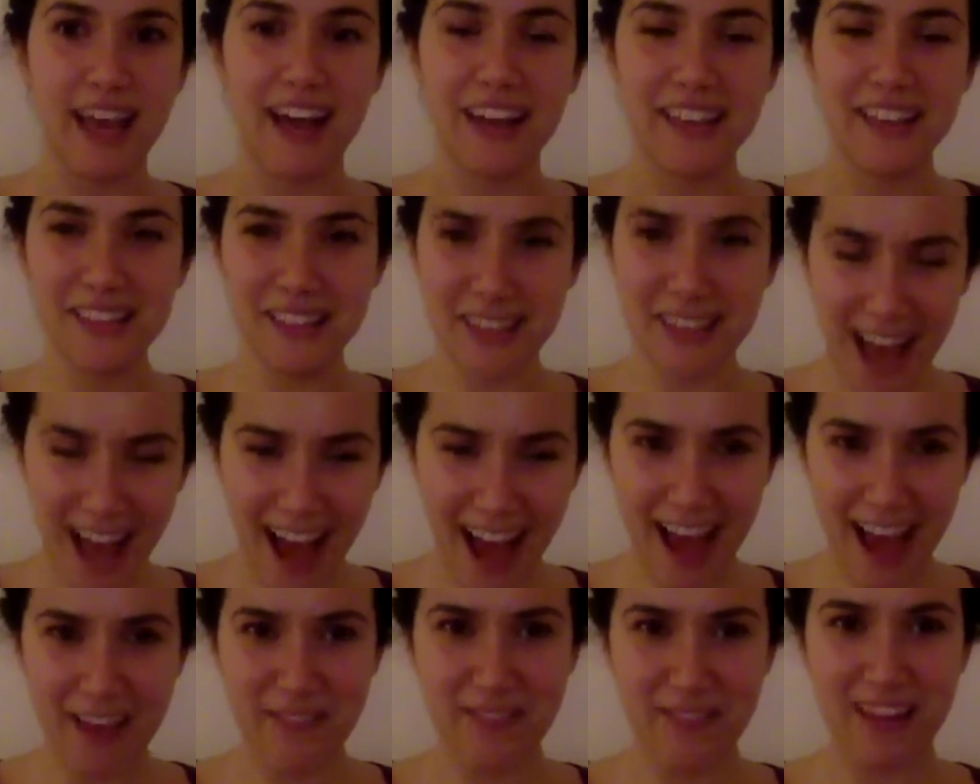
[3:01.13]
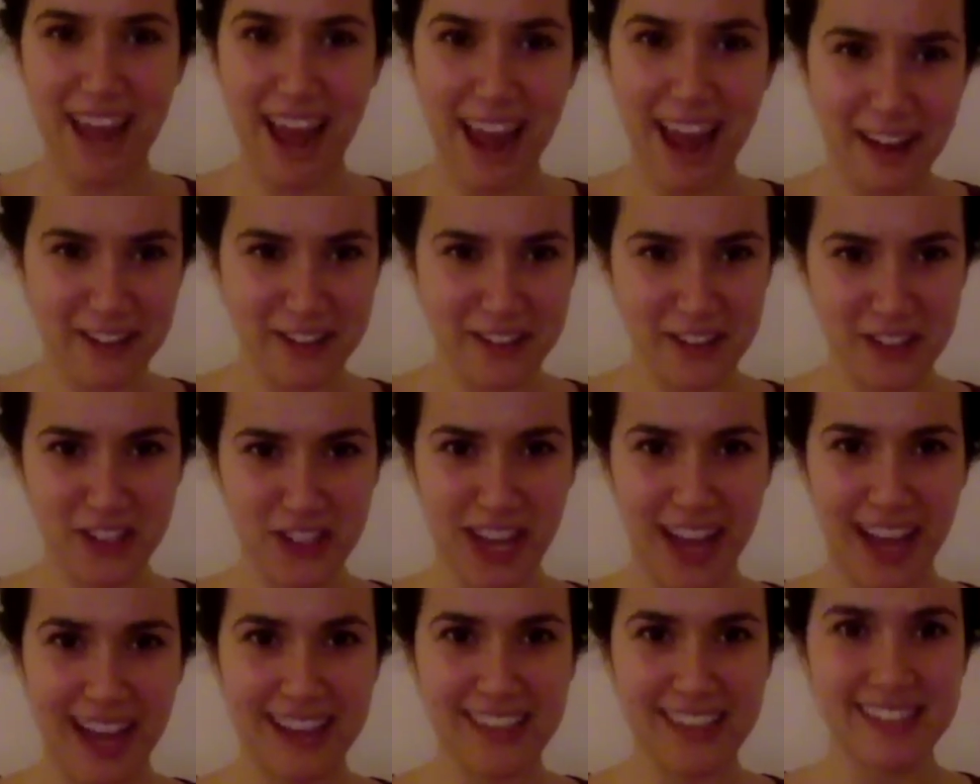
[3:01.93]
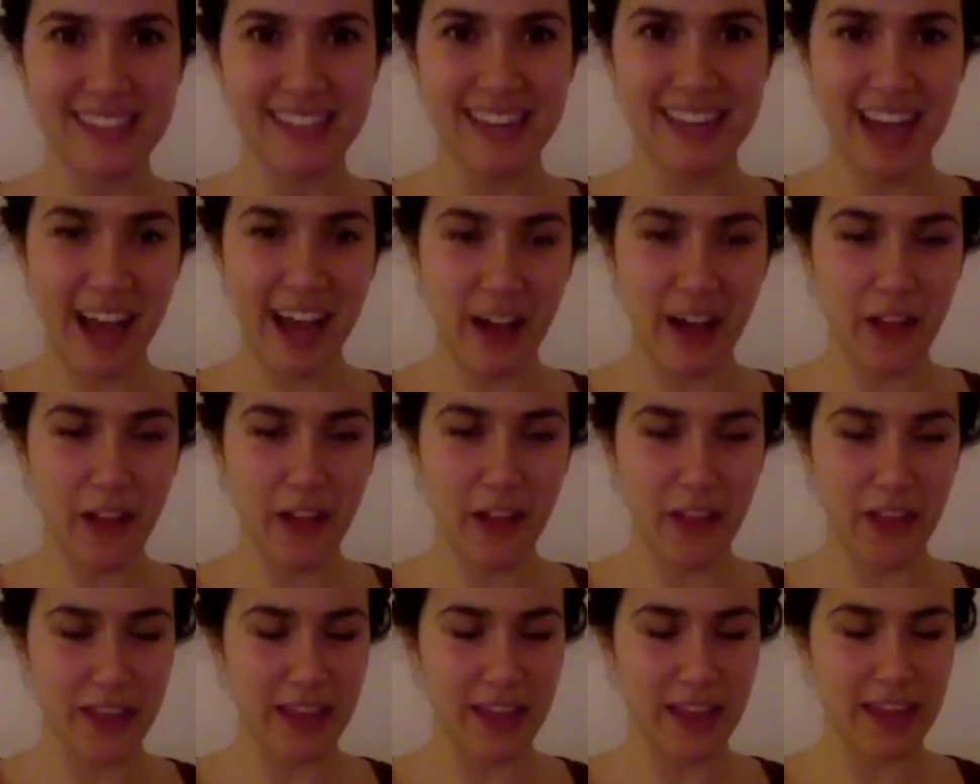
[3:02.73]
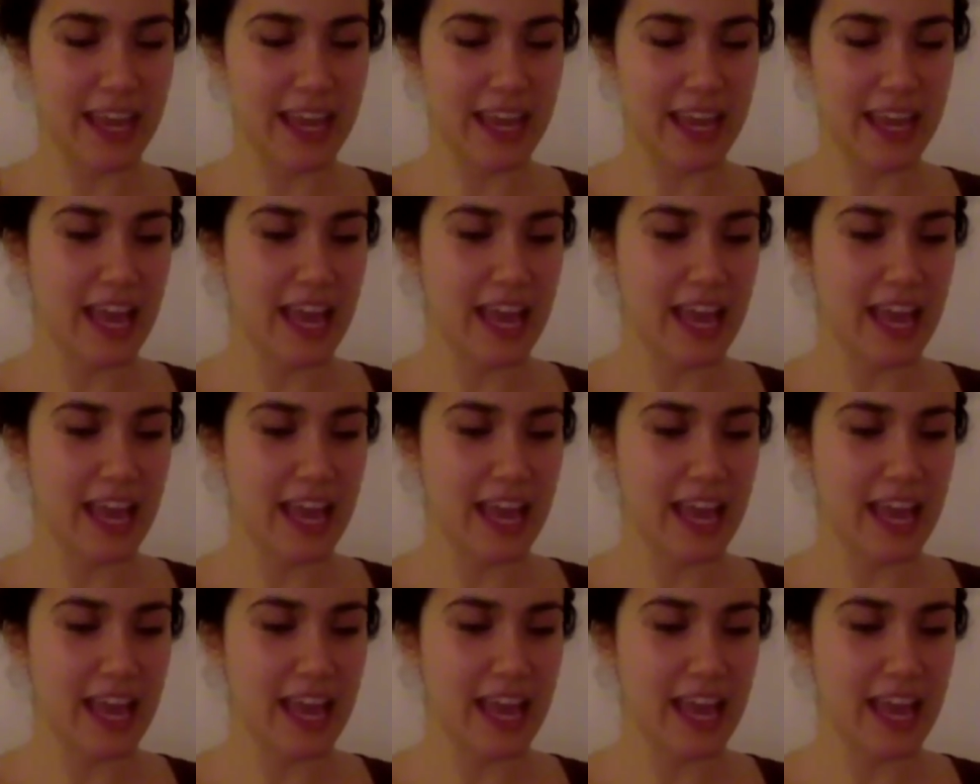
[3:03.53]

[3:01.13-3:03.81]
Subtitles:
alive and energized and healthy.